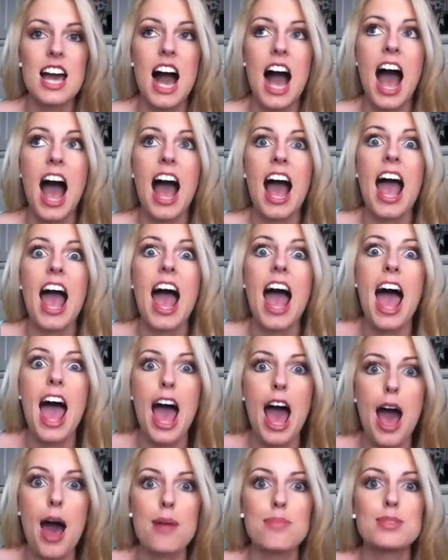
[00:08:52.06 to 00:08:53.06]
I
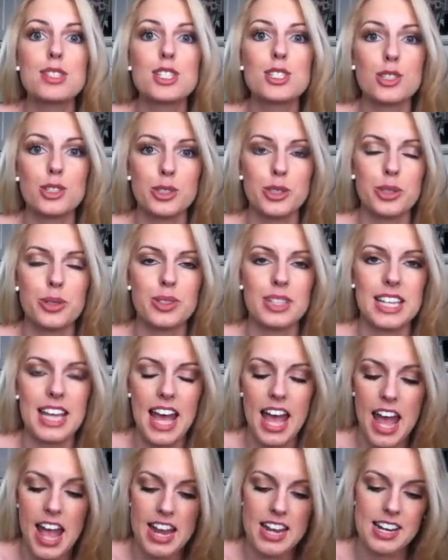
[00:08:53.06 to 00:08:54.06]
absolutely
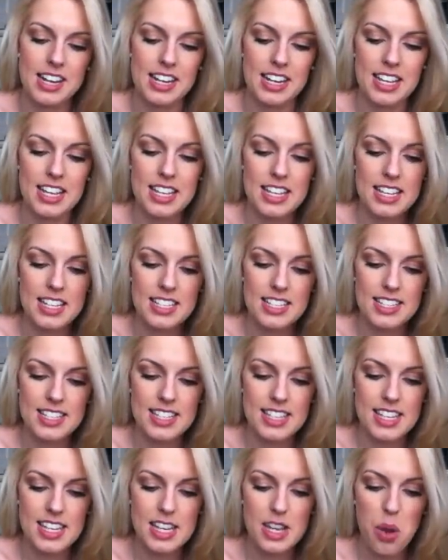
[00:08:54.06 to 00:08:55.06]
hate it. It is
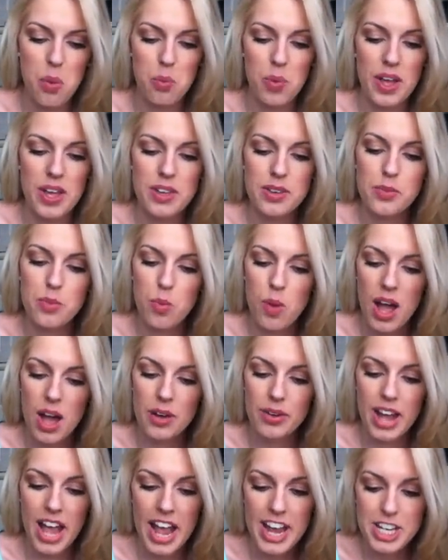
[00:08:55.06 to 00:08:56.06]
the Wet n
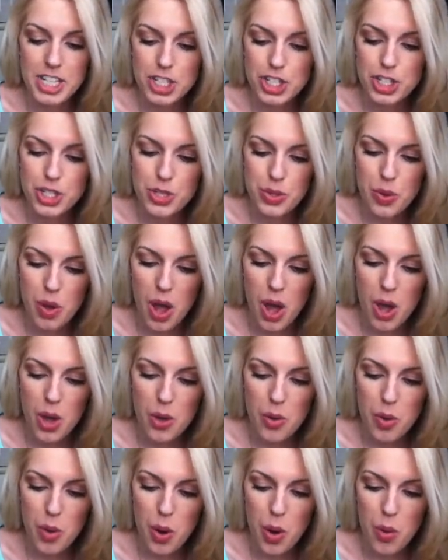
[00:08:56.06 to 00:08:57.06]
Wild
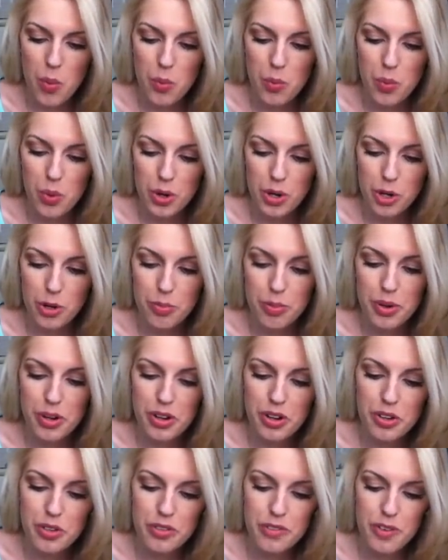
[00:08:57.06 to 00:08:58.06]
H2O
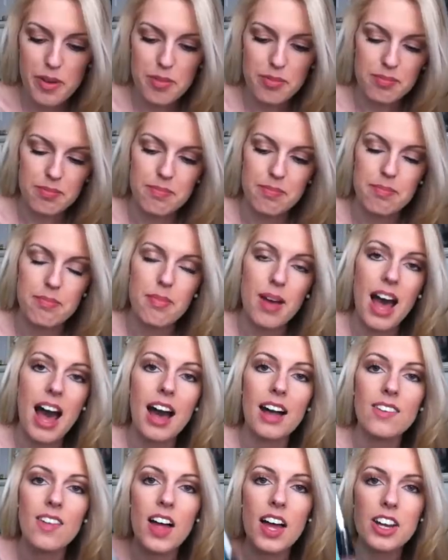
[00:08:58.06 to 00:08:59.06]
Waterproof
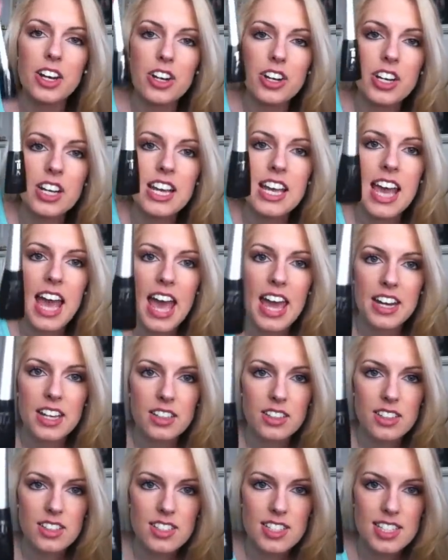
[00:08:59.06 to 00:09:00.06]
Eyeliner, and
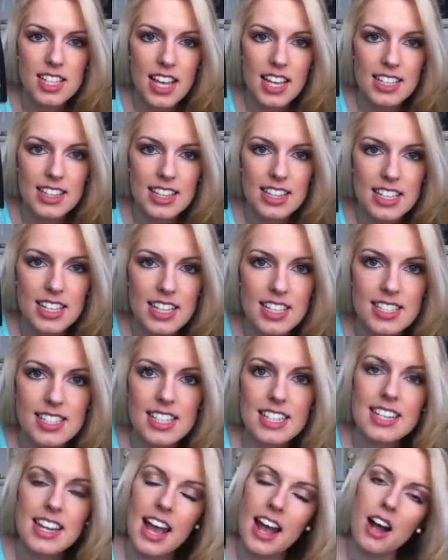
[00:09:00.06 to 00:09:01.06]
it looks like this.
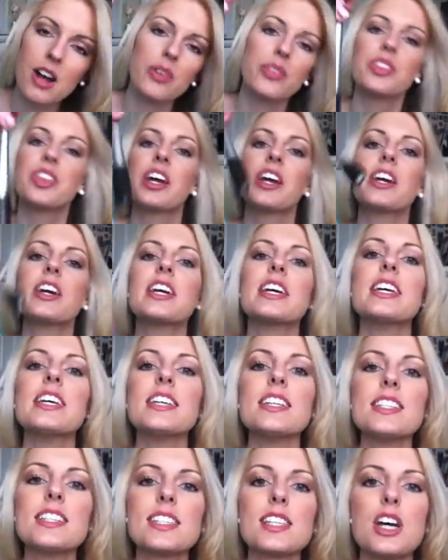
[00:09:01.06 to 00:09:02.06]
Now, there
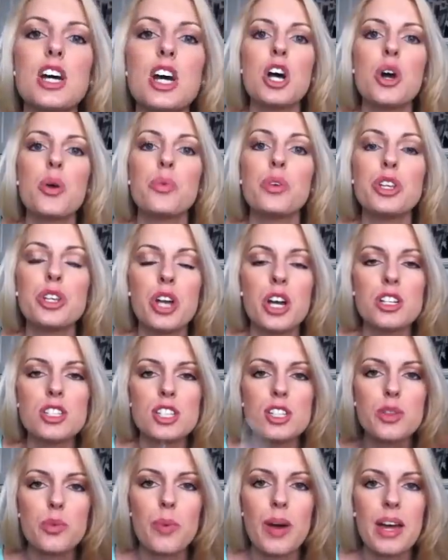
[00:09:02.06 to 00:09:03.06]
is, when you go
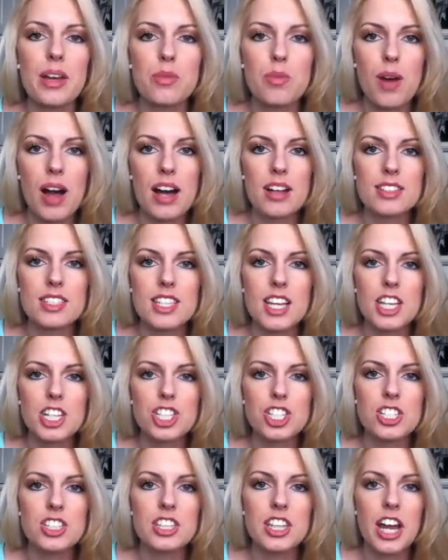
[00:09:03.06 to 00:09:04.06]
to the Wet n Wild
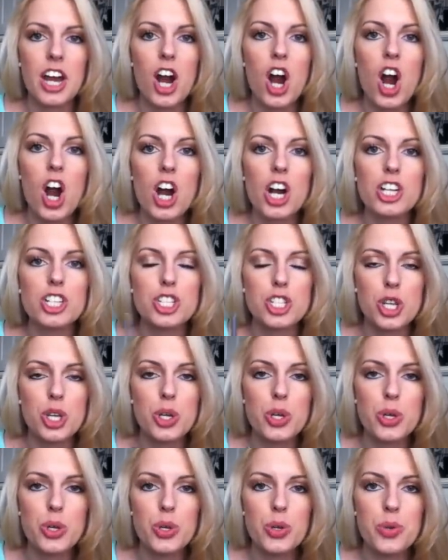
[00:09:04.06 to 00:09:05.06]
section, there are
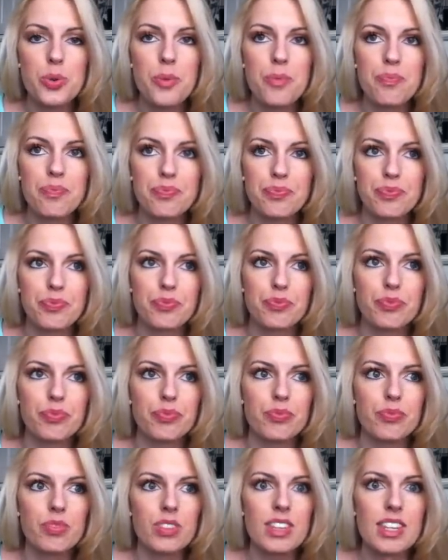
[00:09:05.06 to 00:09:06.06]
2
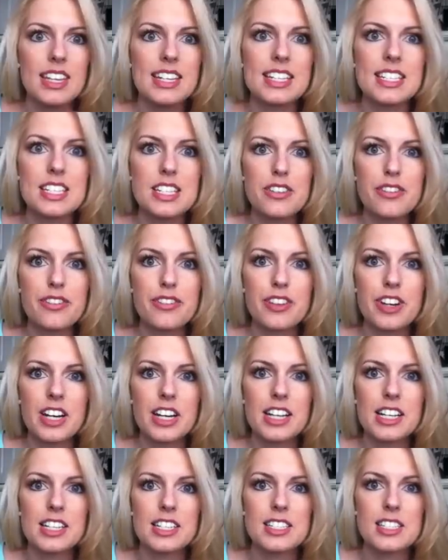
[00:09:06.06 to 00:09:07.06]

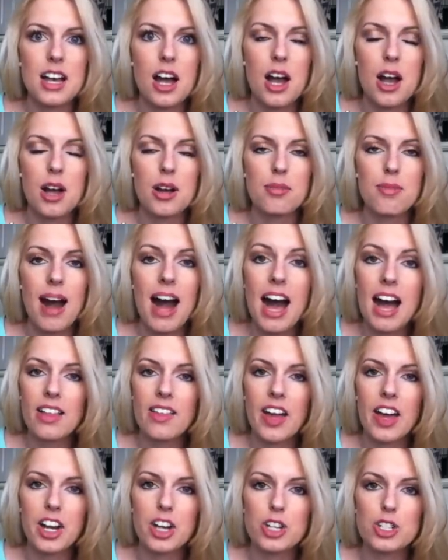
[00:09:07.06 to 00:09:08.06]
different
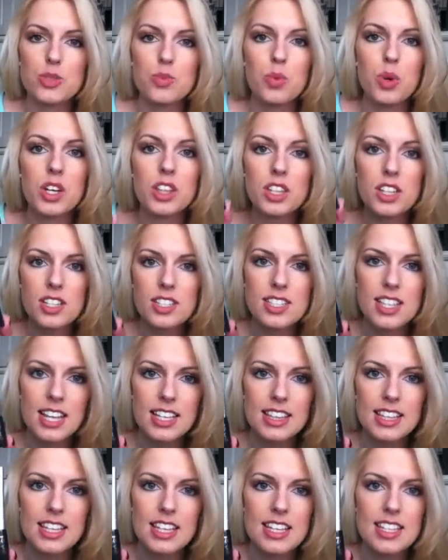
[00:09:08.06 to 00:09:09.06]
eyeliners. One looks
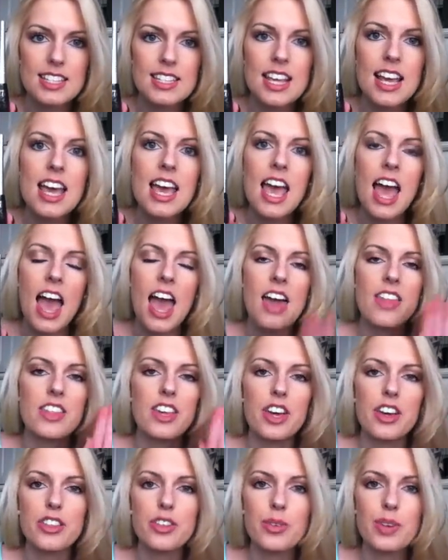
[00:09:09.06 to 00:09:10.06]
like this, and
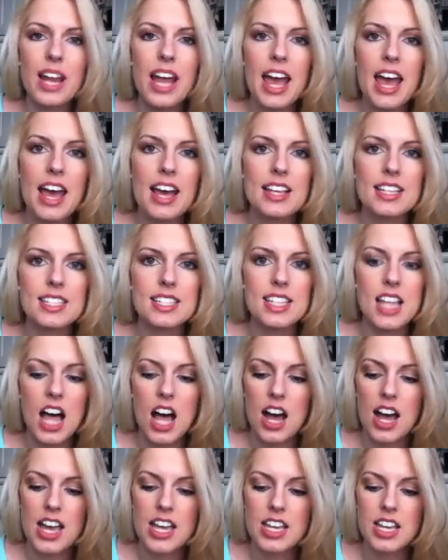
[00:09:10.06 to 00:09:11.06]
the other one has
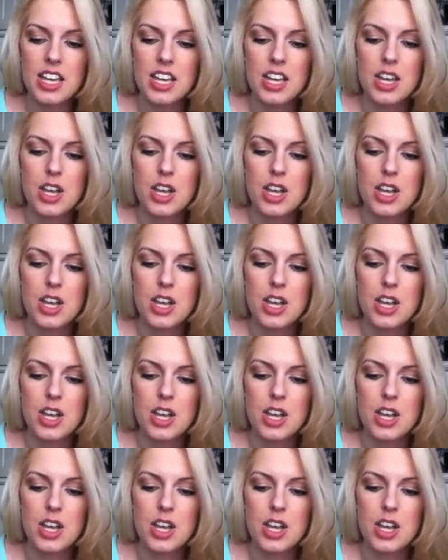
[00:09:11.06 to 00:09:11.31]
like